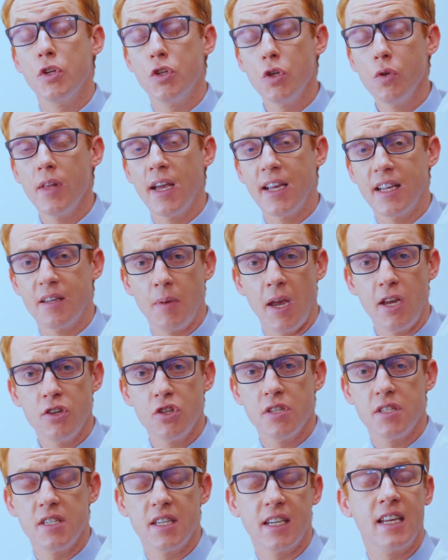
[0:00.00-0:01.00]
do like
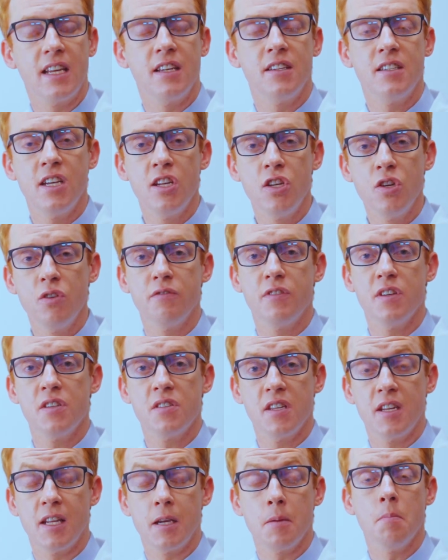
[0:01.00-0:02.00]
patients to continue
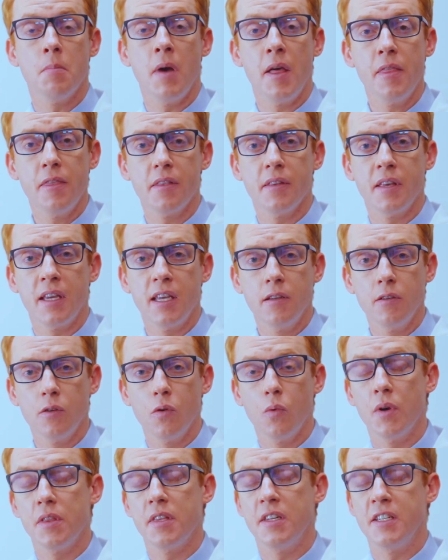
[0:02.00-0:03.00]
visiting monthly
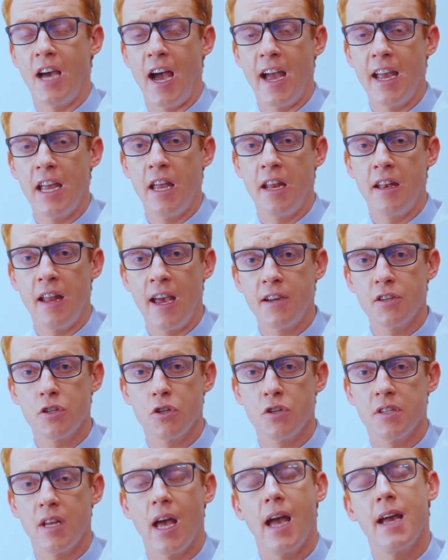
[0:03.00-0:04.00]
with diet and
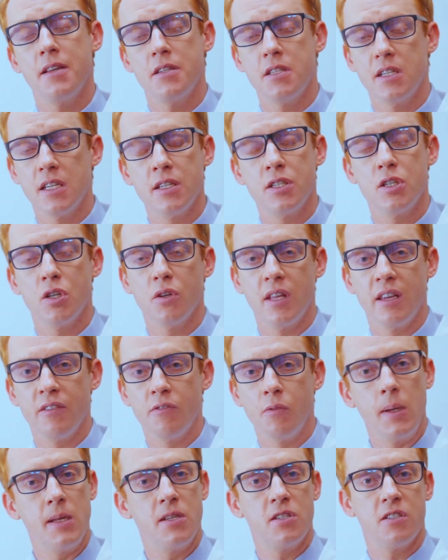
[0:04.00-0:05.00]
exercise until they've
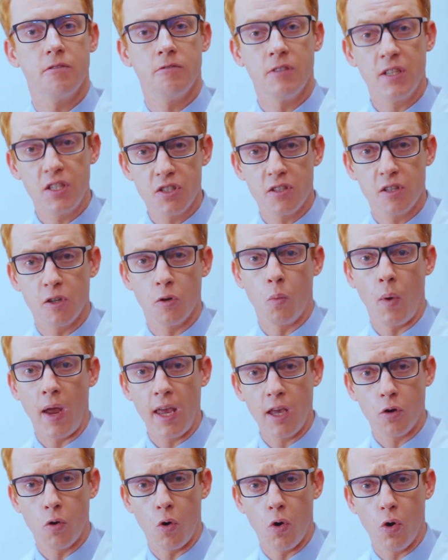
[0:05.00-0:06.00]
reached their
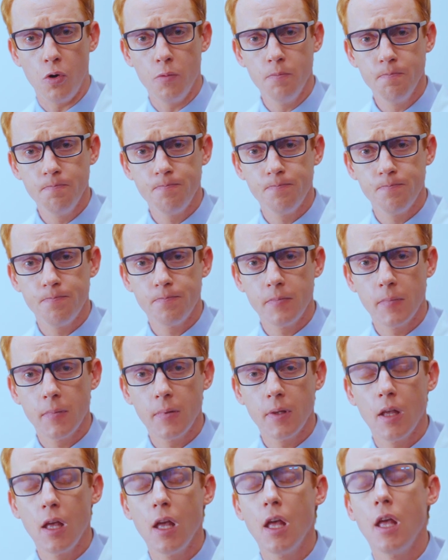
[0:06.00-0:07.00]
weight goal.
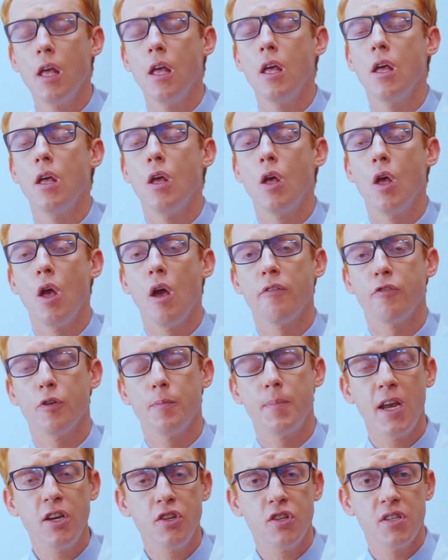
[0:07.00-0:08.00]
For
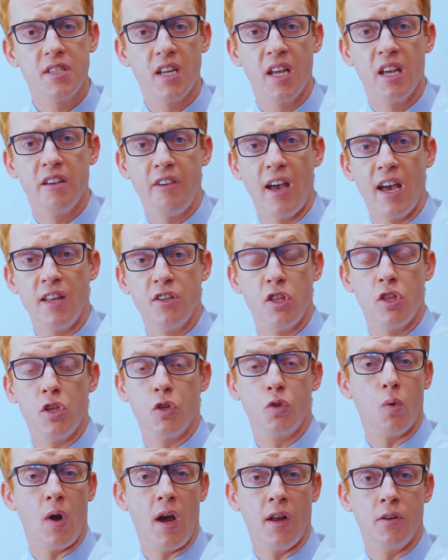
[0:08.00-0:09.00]
patients that have had the
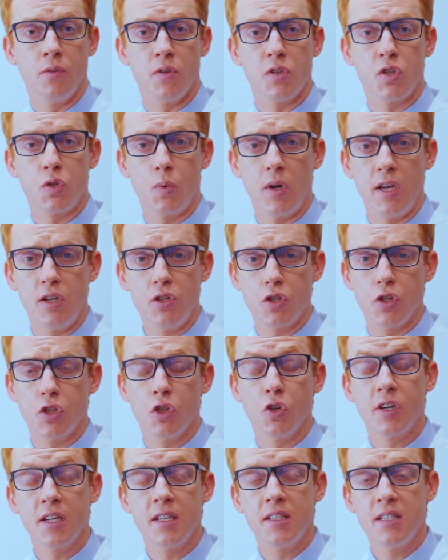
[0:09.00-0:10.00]
duodenal switch,
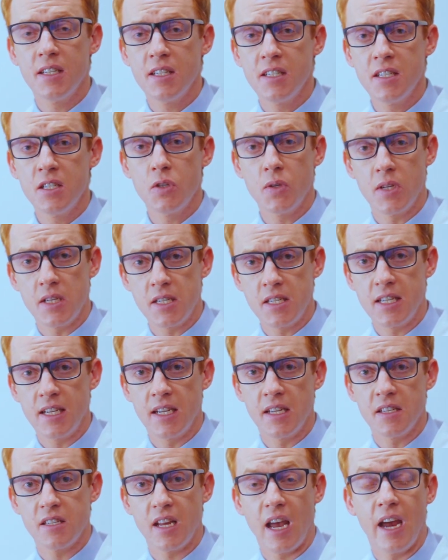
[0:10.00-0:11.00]
you'll continue to see
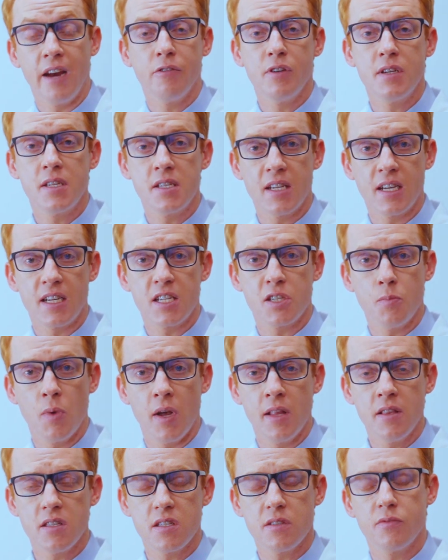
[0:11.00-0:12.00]
us every 6
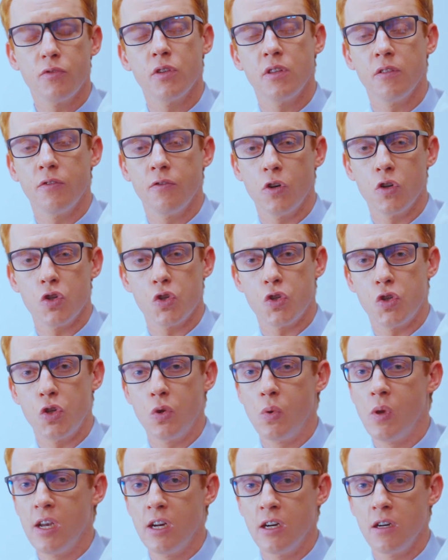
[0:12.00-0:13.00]
months for the first 2
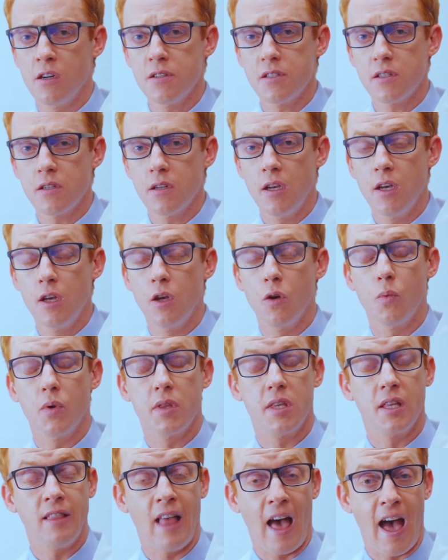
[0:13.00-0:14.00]
years
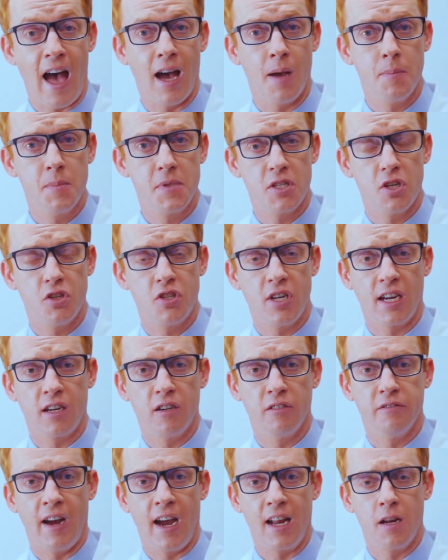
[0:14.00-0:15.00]
with labs to check
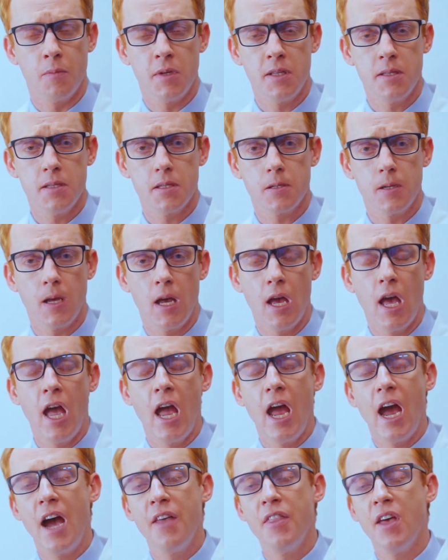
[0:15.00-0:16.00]
your vitamins.
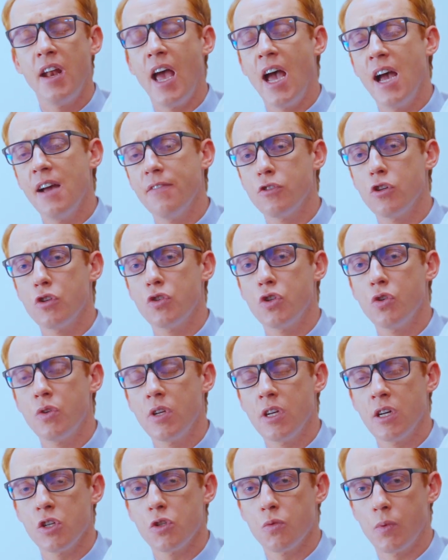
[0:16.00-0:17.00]
And then after 2
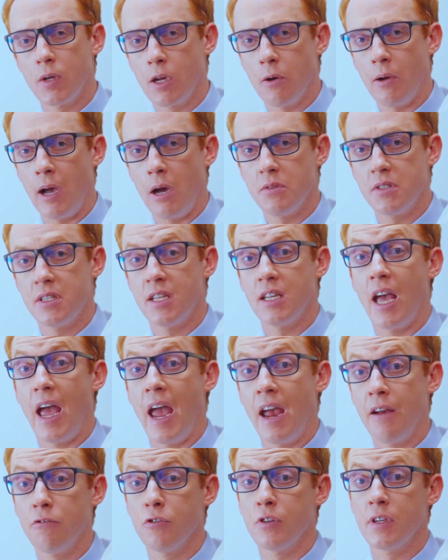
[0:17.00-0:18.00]
years, we go out
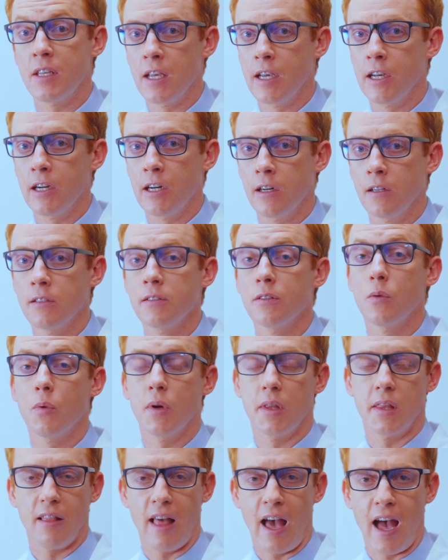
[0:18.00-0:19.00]
to every year
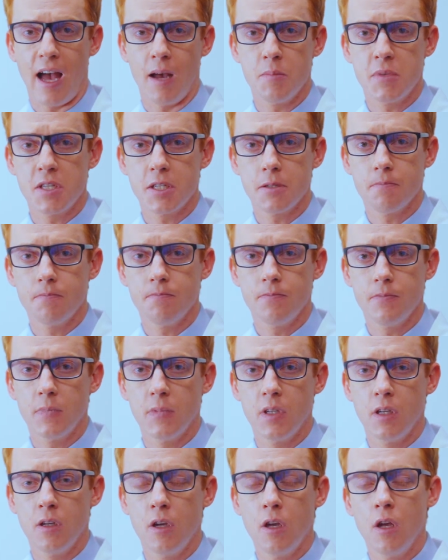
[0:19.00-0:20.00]
with labs.
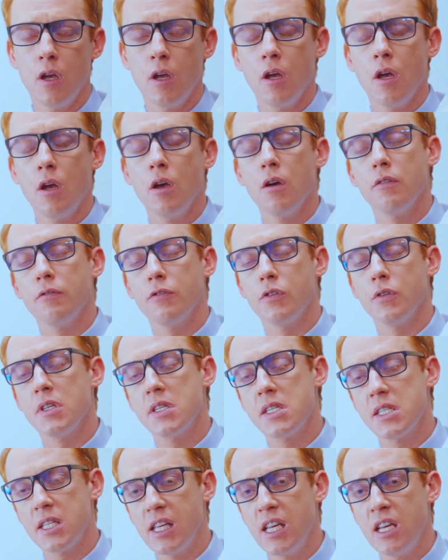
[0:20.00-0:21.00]
For the
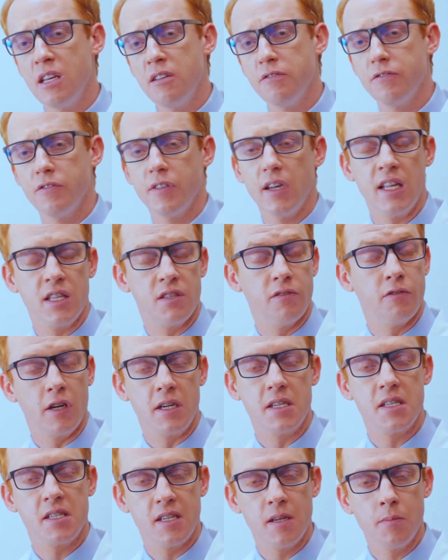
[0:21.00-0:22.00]
sleeve, it's
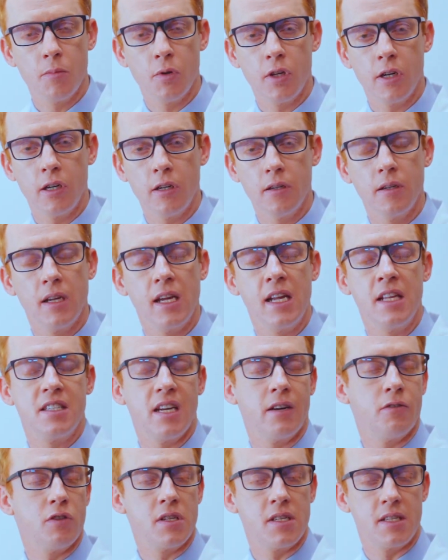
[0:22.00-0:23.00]
very similar. It's
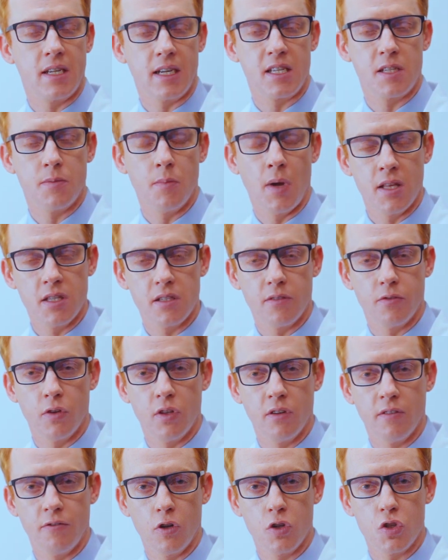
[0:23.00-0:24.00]
every 6 months for
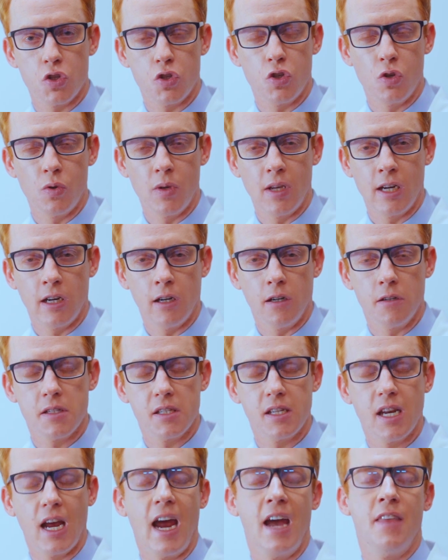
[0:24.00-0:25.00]
the first 2
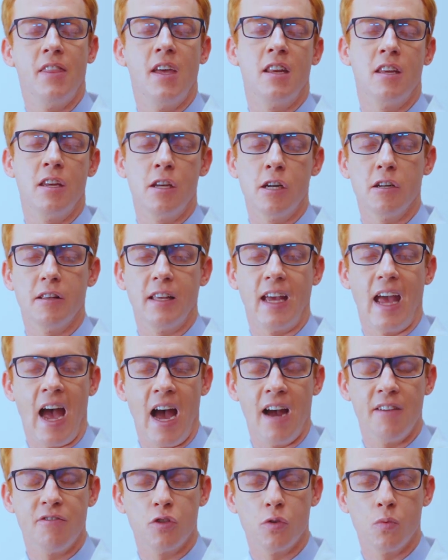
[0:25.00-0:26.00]
years, and then yearly
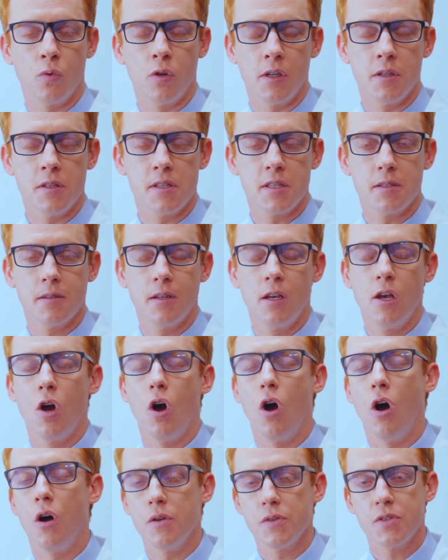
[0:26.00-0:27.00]
afterwards,
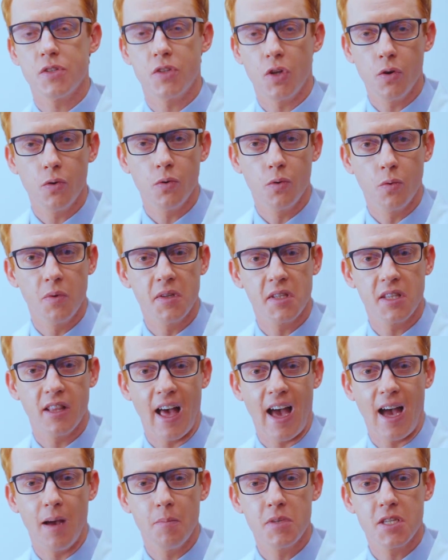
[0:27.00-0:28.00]
also with
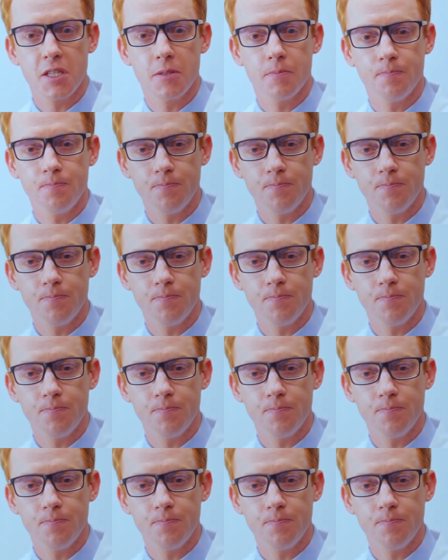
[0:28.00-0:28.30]
labs.